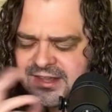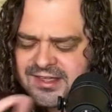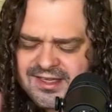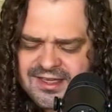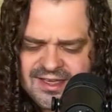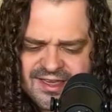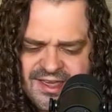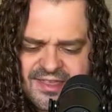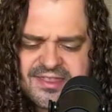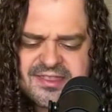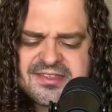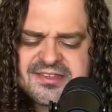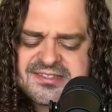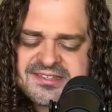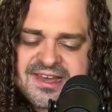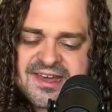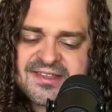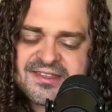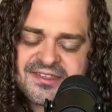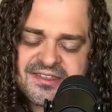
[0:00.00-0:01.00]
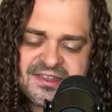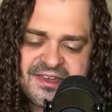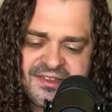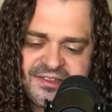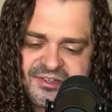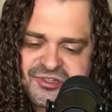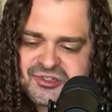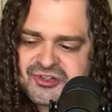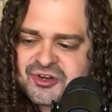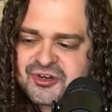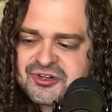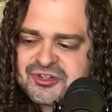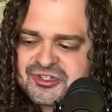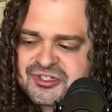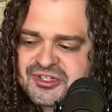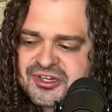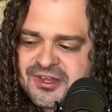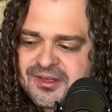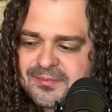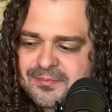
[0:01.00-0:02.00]
And then the death in the
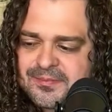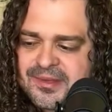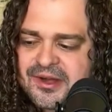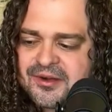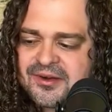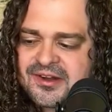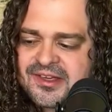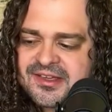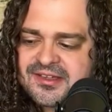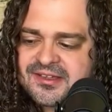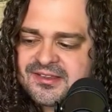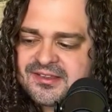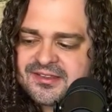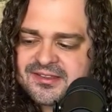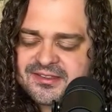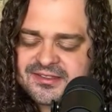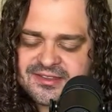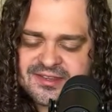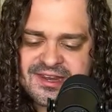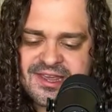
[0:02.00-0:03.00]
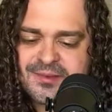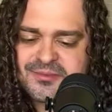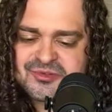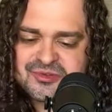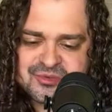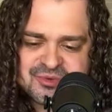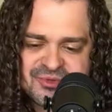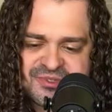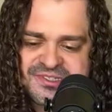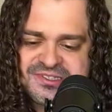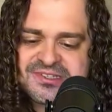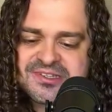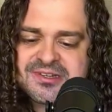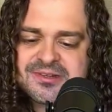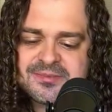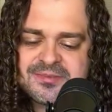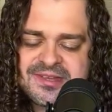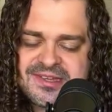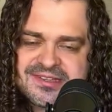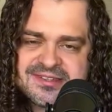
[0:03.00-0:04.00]
church bearing the name
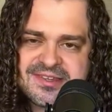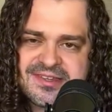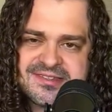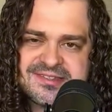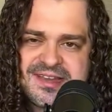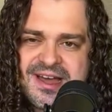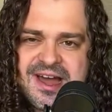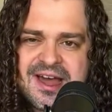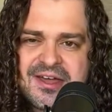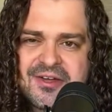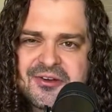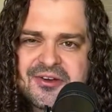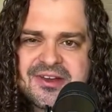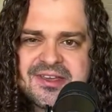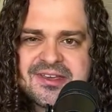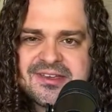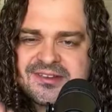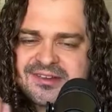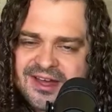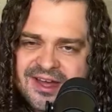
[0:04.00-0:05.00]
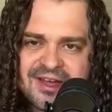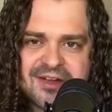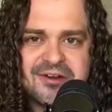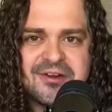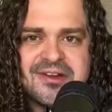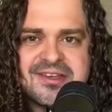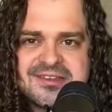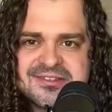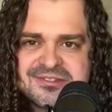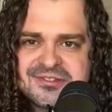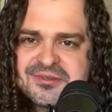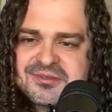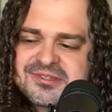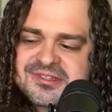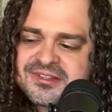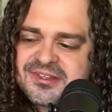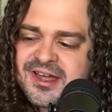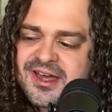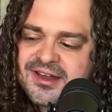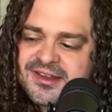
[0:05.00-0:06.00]
Jerusalem. It's irony. Irony is used
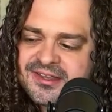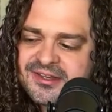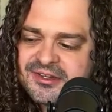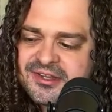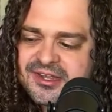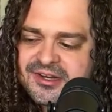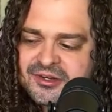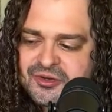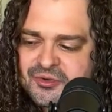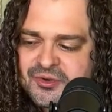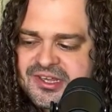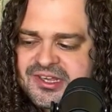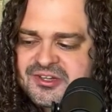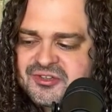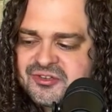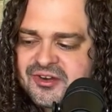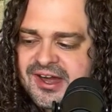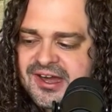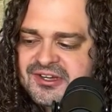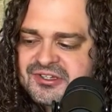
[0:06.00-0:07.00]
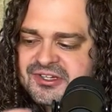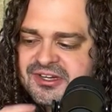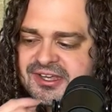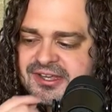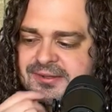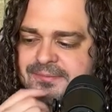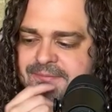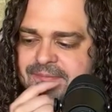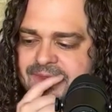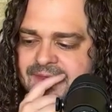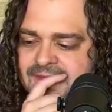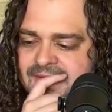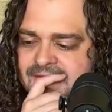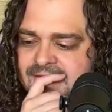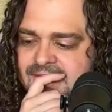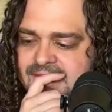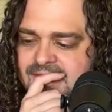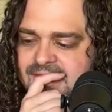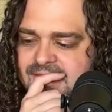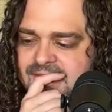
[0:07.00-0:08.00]
a lot in Greek tragedy.
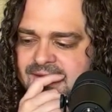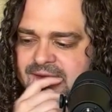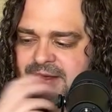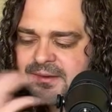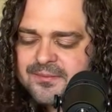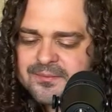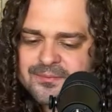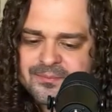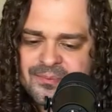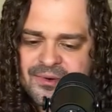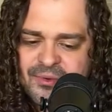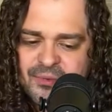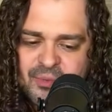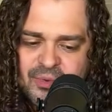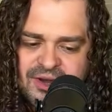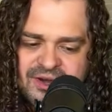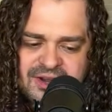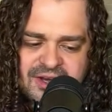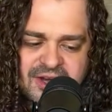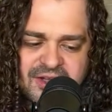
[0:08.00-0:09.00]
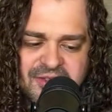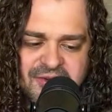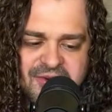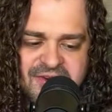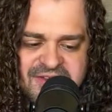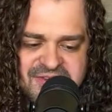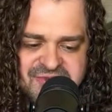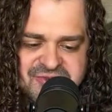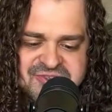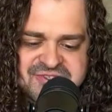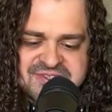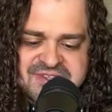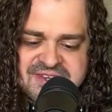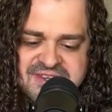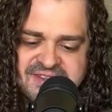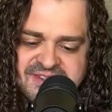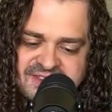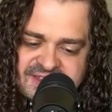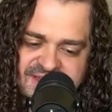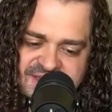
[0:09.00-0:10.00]
But one other
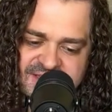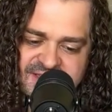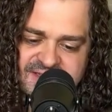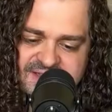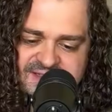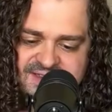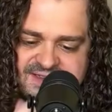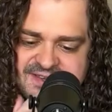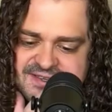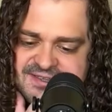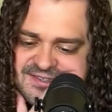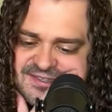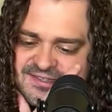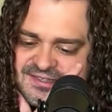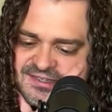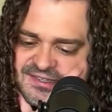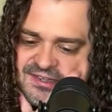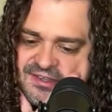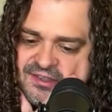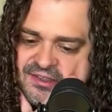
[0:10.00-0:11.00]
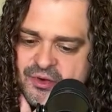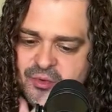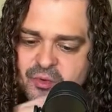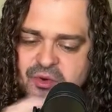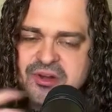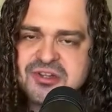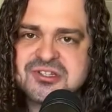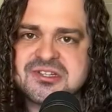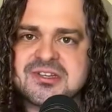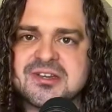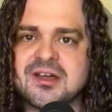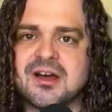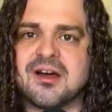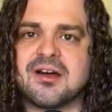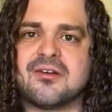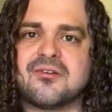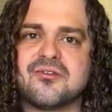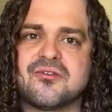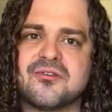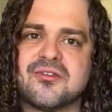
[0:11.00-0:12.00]
interesting thing is the origin
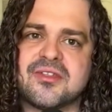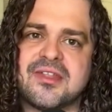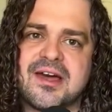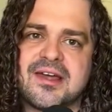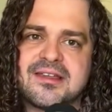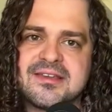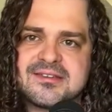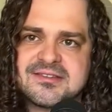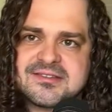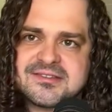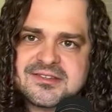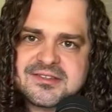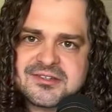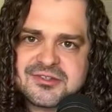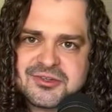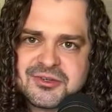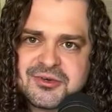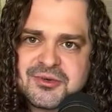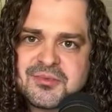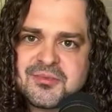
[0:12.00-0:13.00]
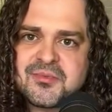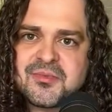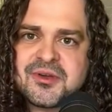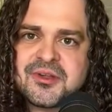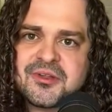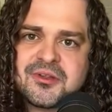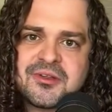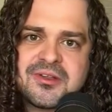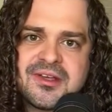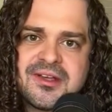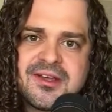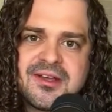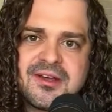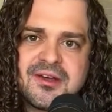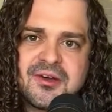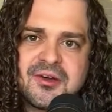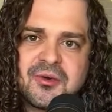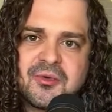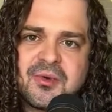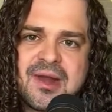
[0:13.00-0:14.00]
of that his tomb will
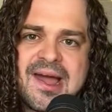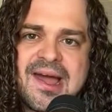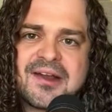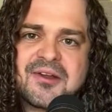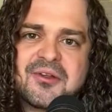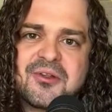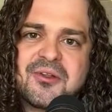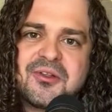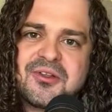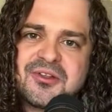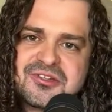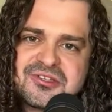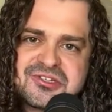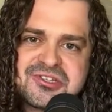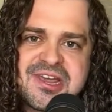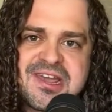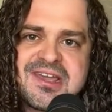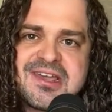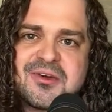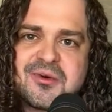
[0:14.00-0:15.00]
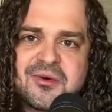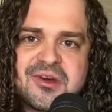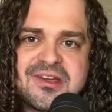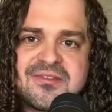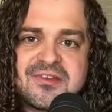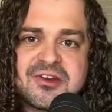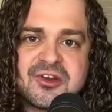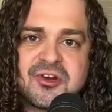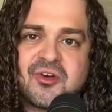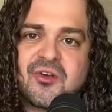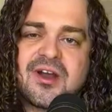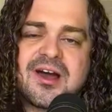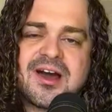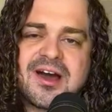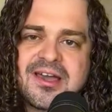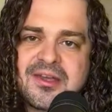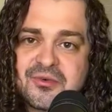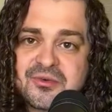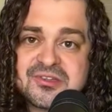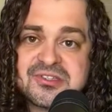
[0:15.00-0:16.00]
rattle, shake, or even
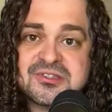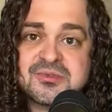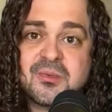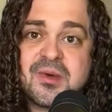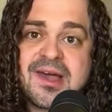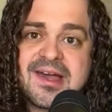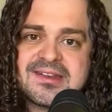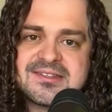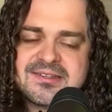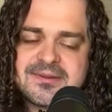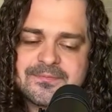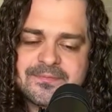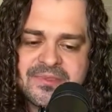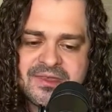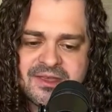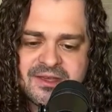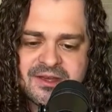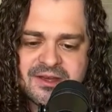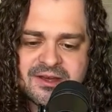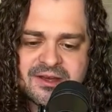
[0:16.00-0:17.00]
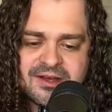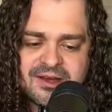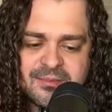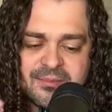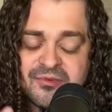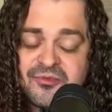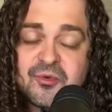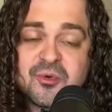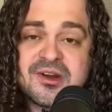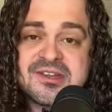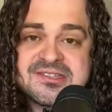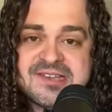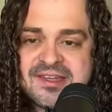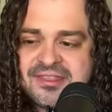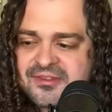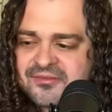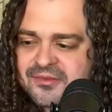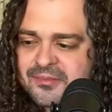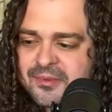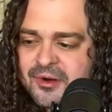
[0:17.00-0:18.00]
cry or sweat before a
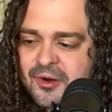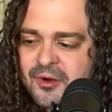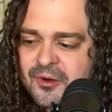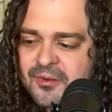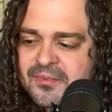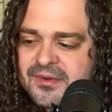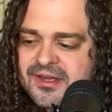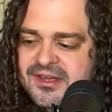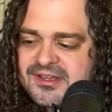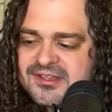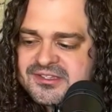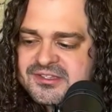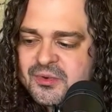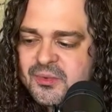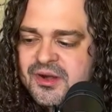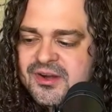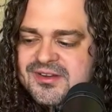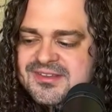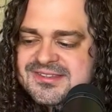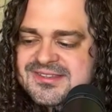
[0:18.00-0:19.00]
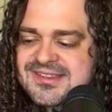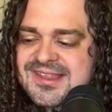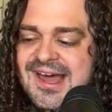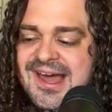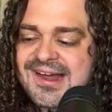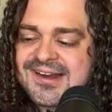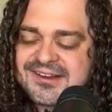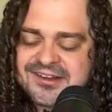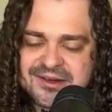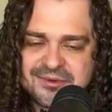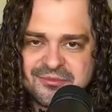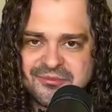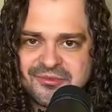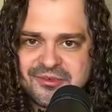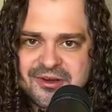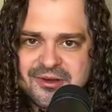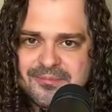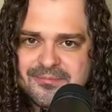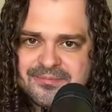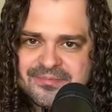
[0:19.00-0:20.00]
death of a pope. So where does that come
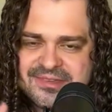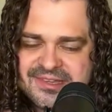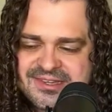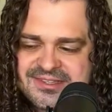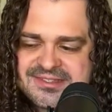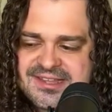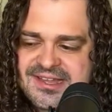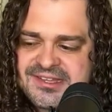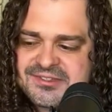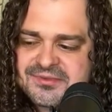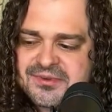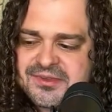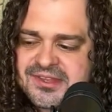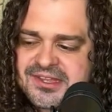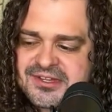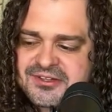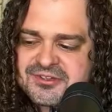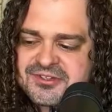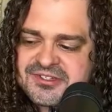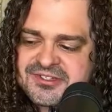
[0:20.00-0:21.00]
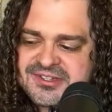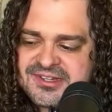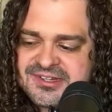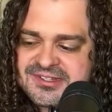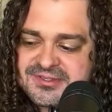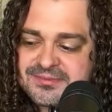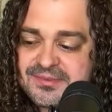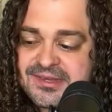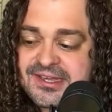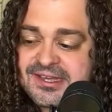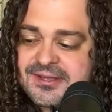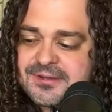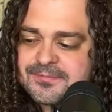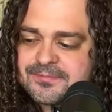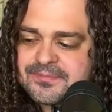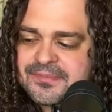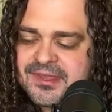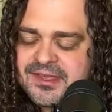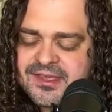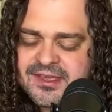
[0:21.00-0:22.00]
from? Because that's really interesting to me.
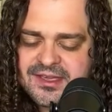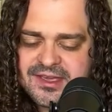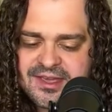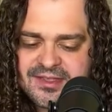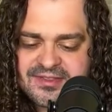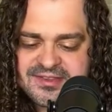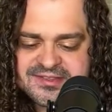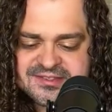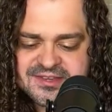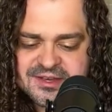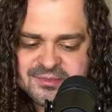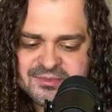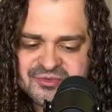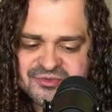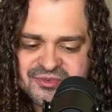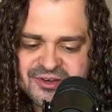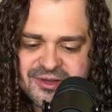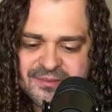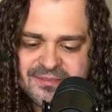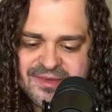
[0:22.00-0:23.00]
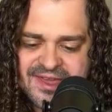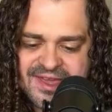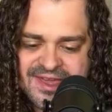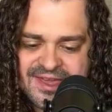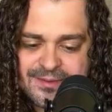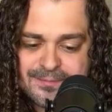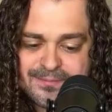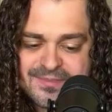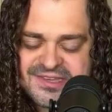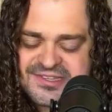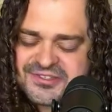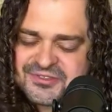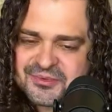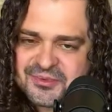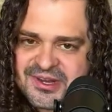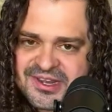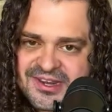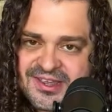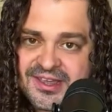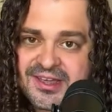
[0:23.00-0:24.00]
And this comes from a
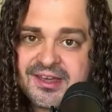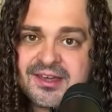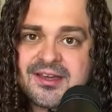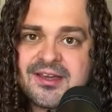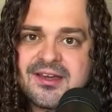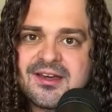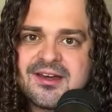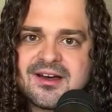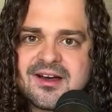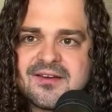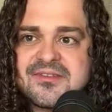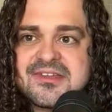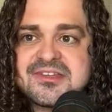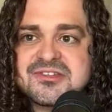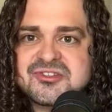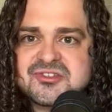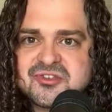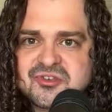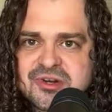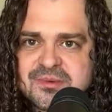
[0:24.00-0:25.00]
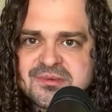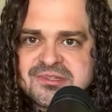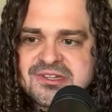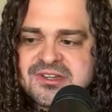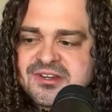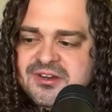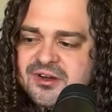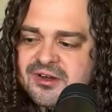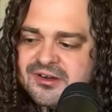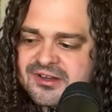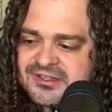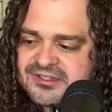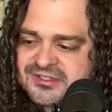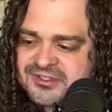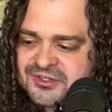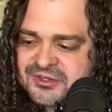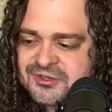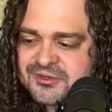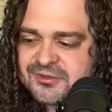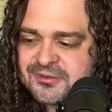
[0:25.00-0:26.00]
misreading of the inscription on his
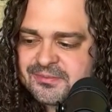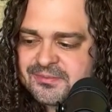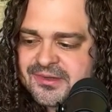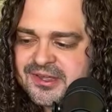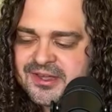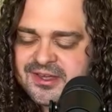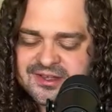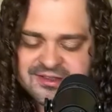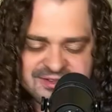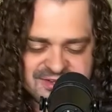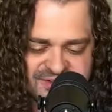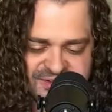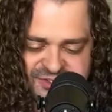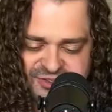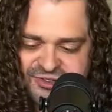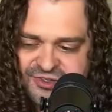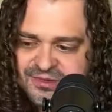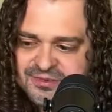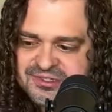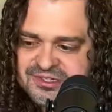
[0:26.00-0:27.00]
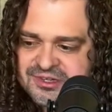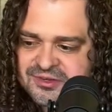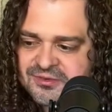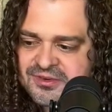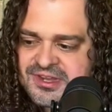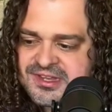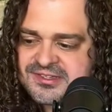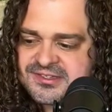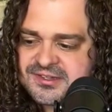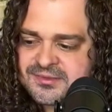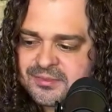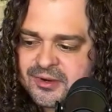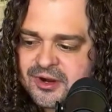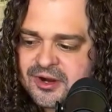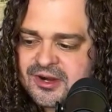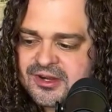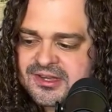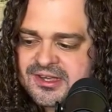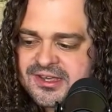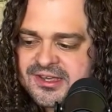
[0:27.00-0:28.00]
tomb. The inscription reads in
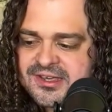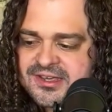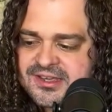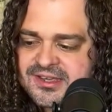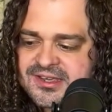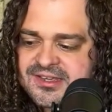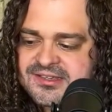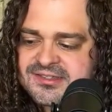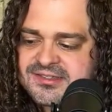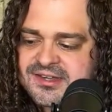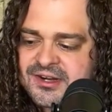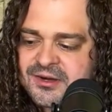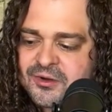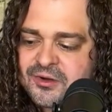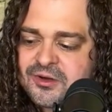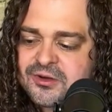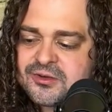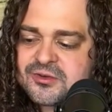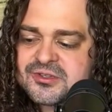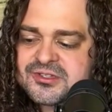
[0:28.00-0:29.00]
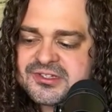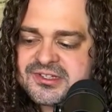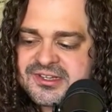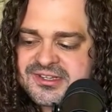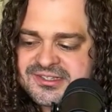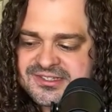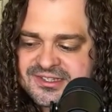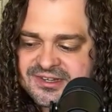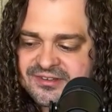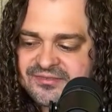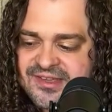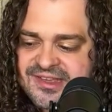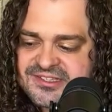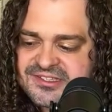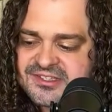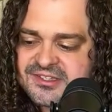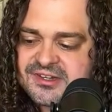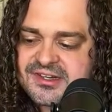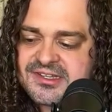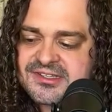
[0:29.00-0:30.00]
part, Ista locus
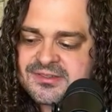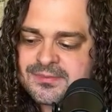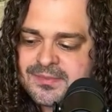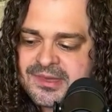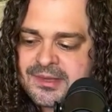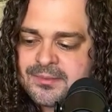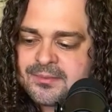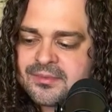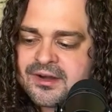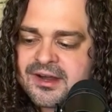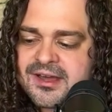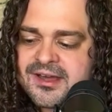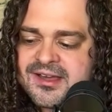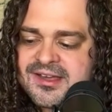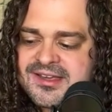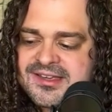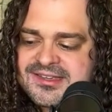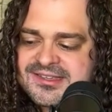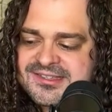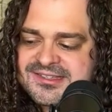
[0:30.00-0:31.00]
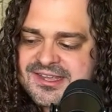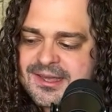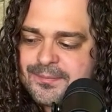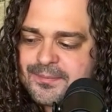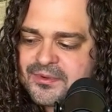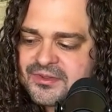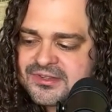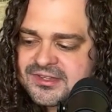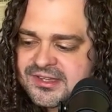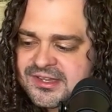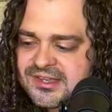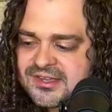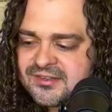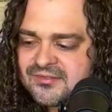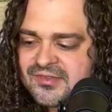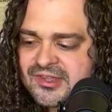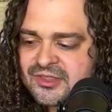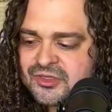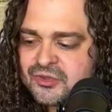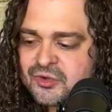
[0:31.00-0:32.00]
Sylvestris membra sepulti
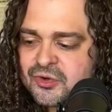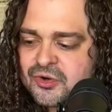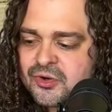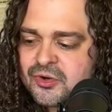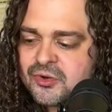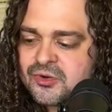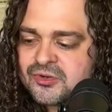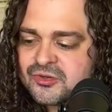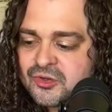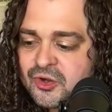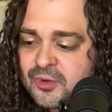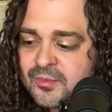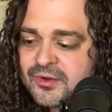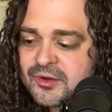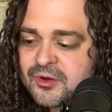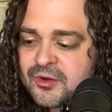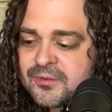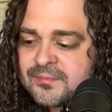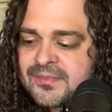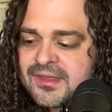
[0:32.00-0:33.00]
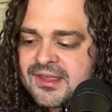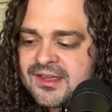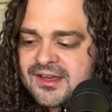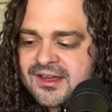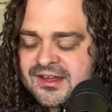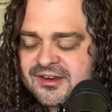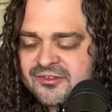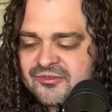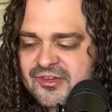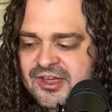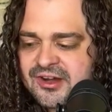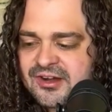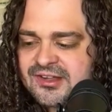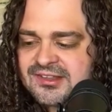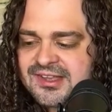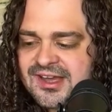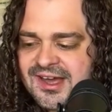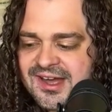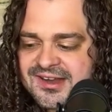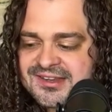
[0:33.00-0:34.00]
venturo domino conferat
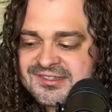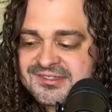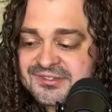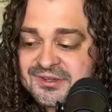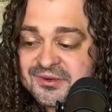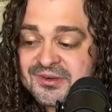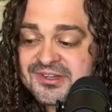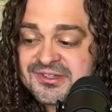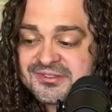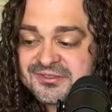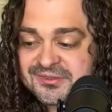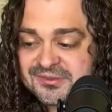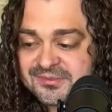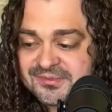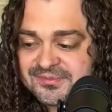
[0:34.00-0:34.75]
ad sonitum.